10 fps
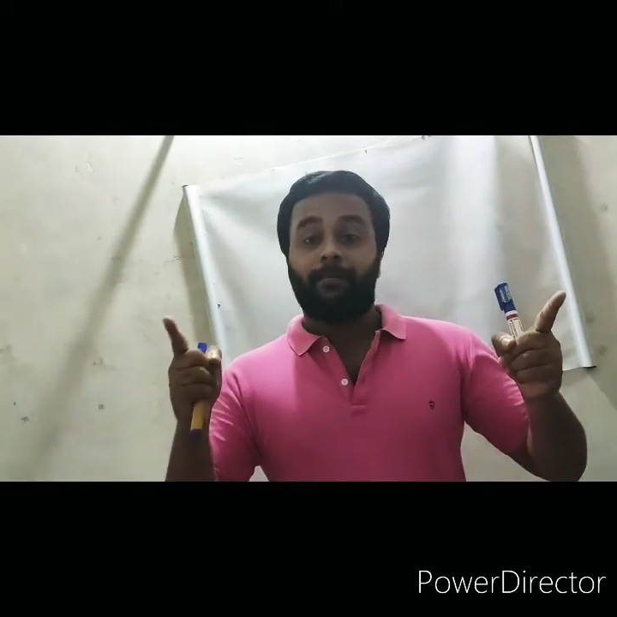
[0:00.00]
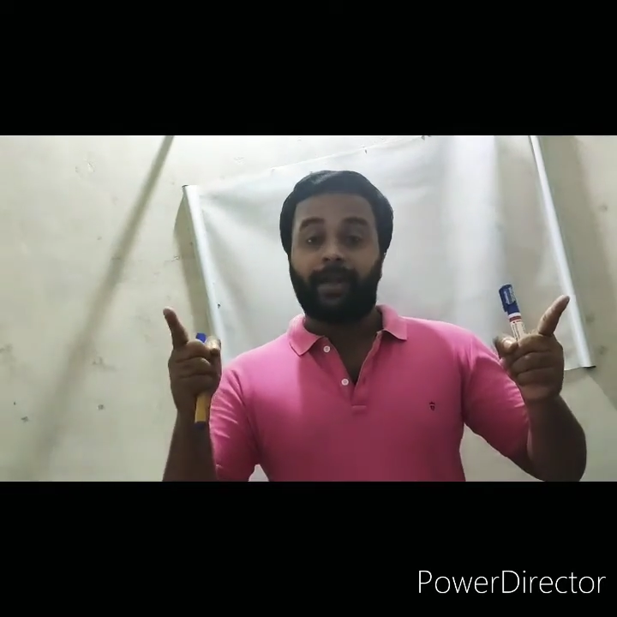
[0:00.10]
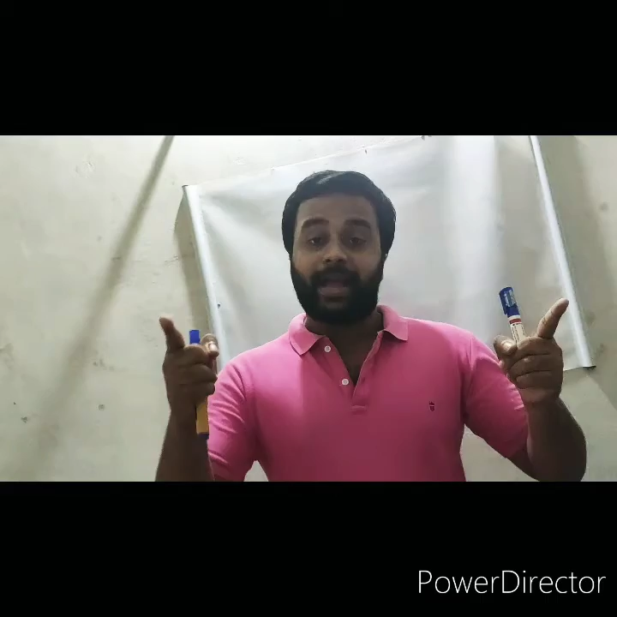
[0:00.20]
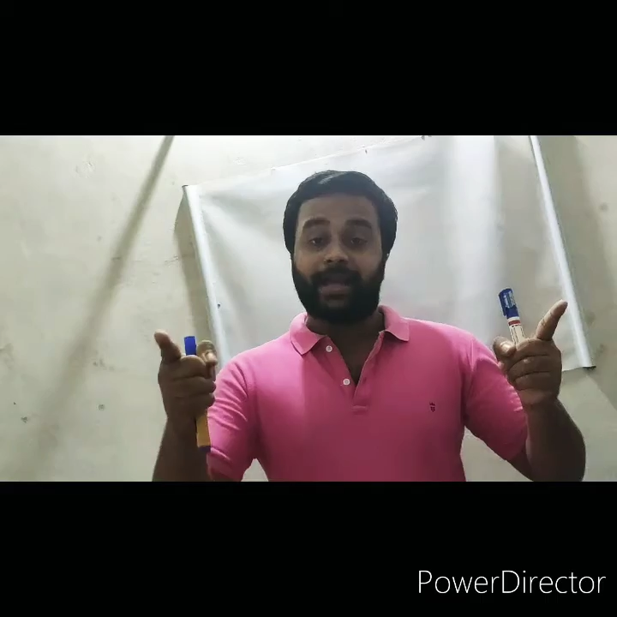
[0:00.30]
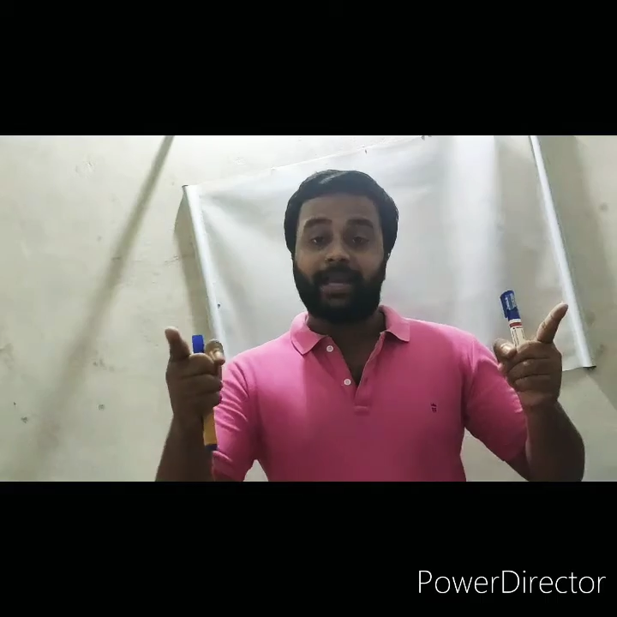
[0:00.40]

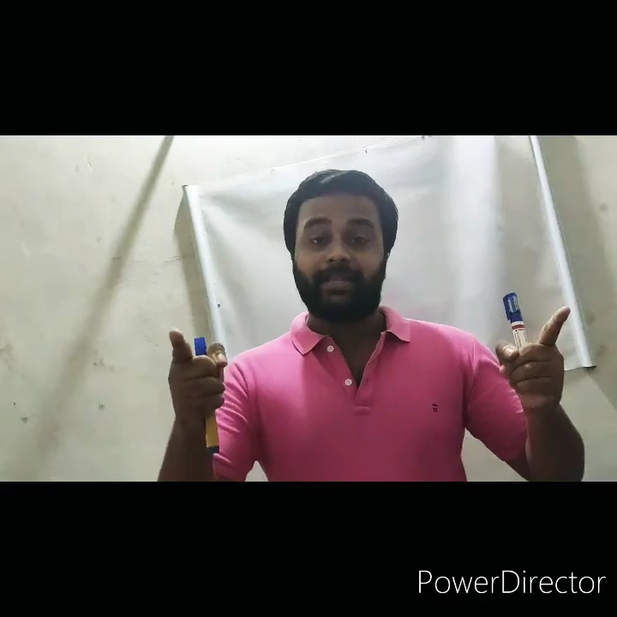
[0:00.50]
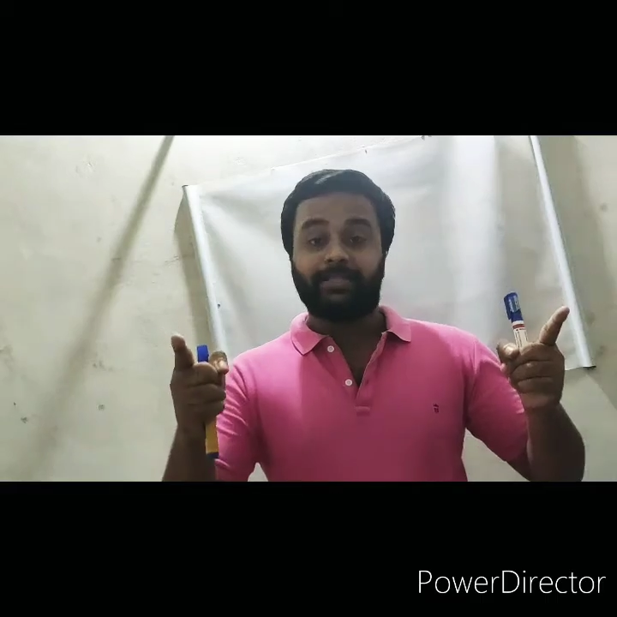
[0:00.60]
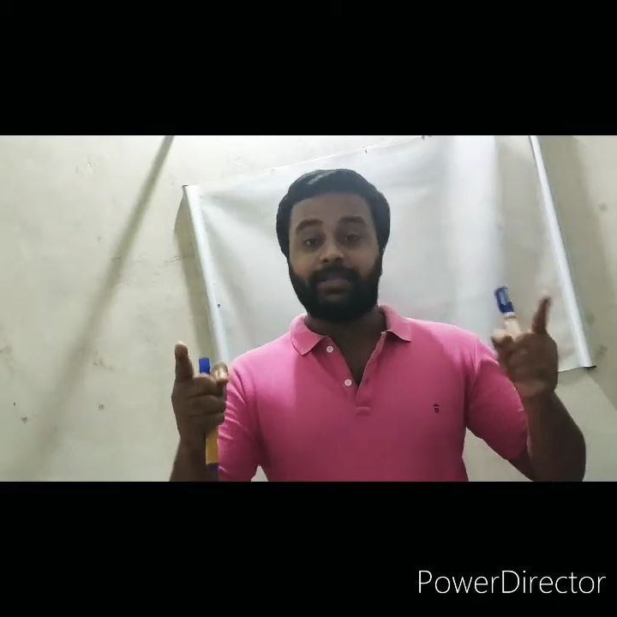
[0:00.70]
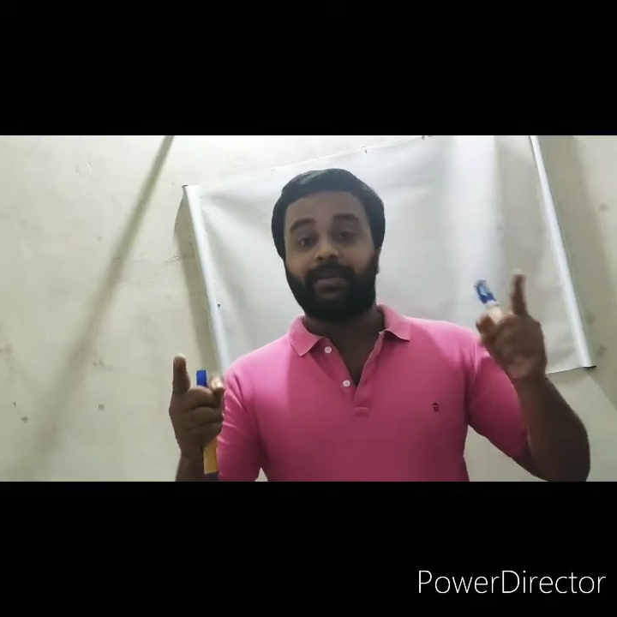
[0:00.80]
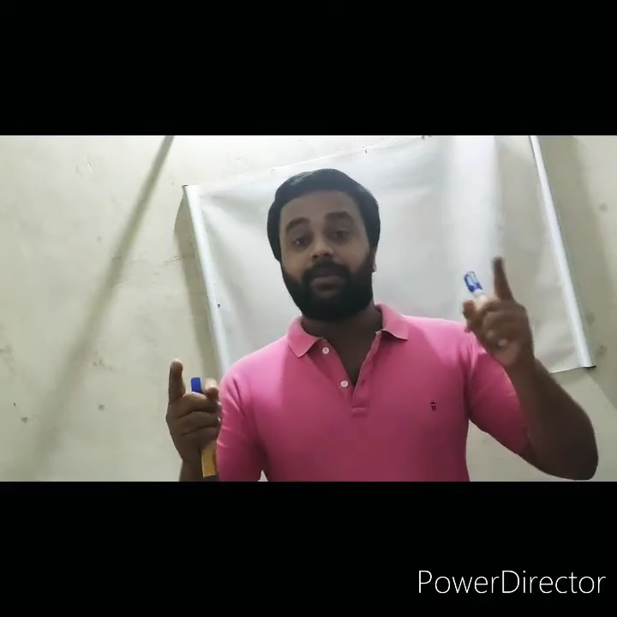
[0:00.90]

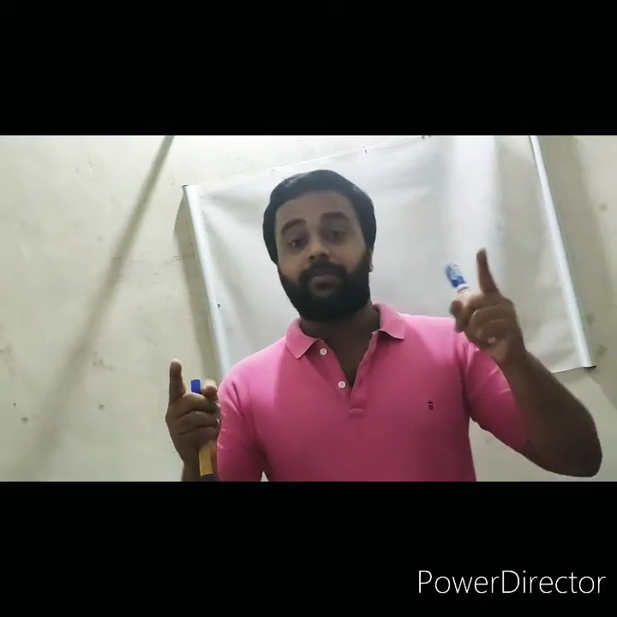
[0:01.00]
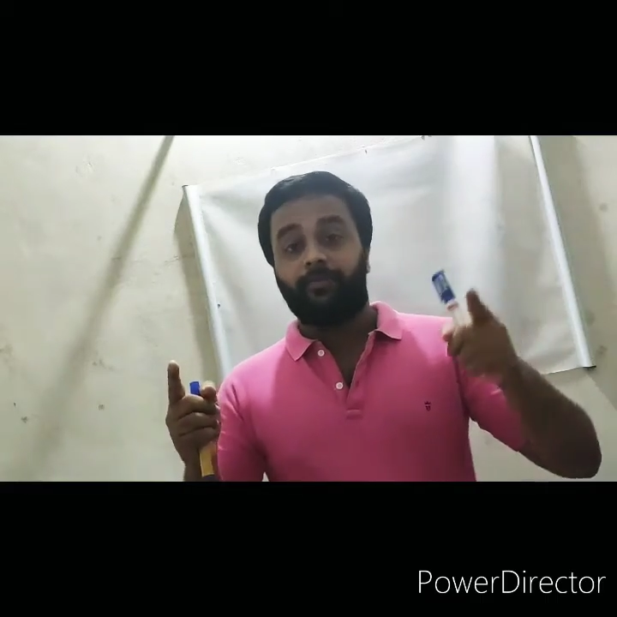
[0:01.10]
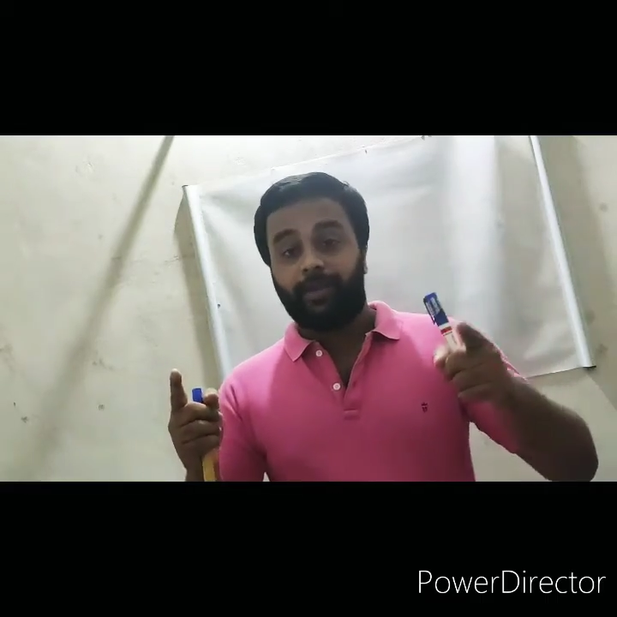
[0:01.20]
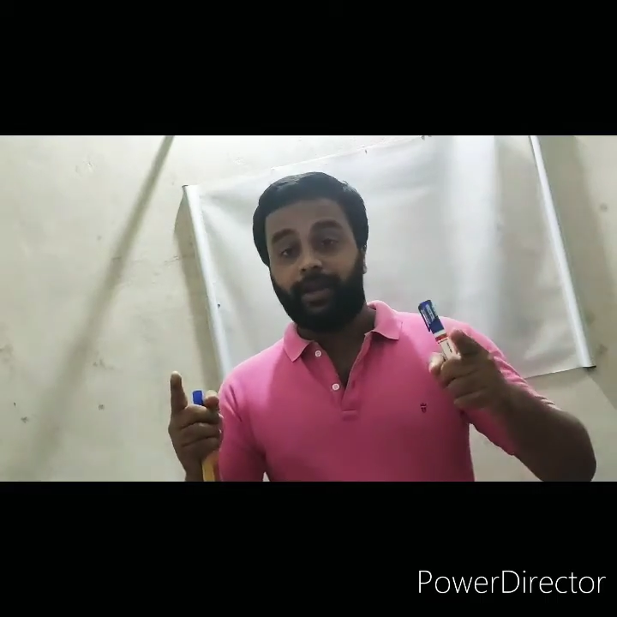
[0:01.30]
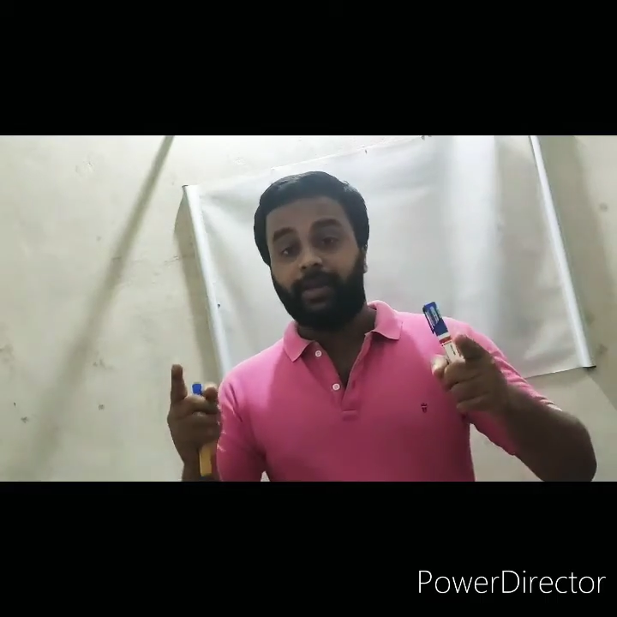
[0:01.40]
magnetic
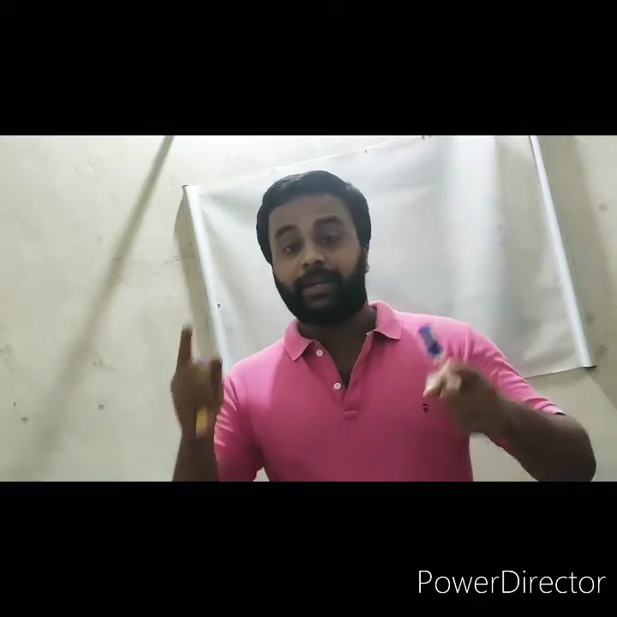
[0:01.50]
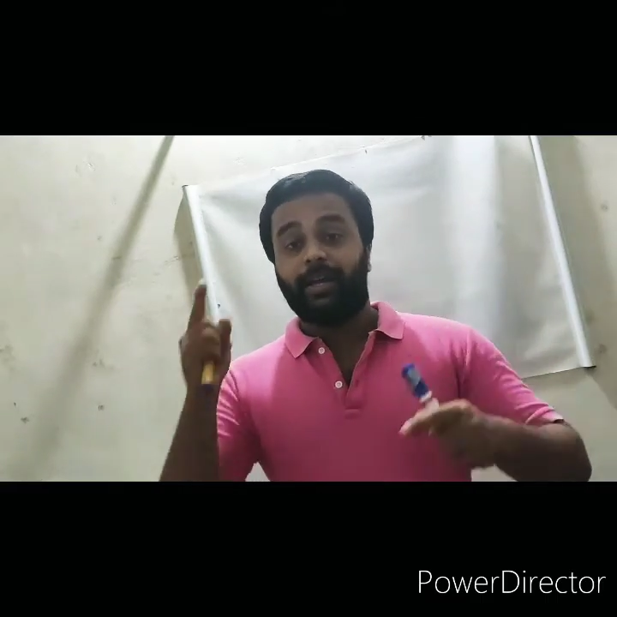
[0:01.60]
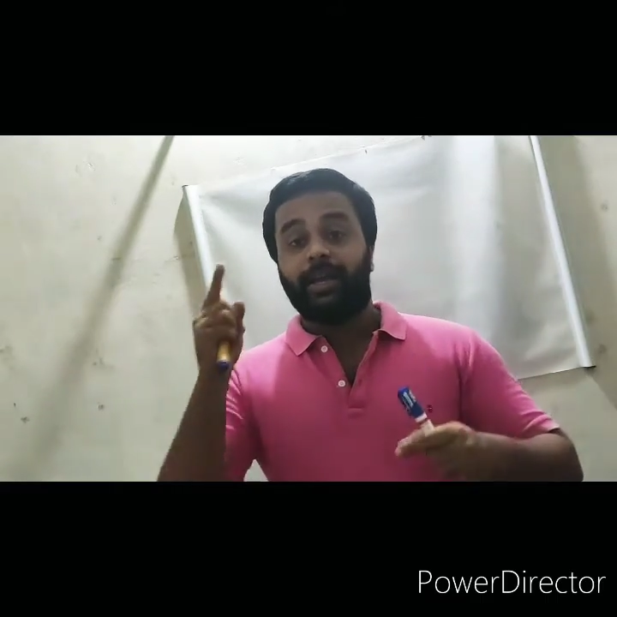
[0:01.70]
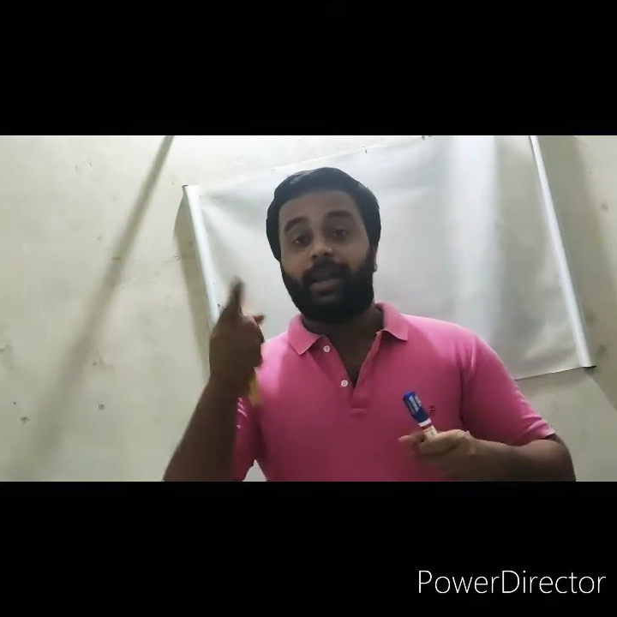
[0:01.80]
field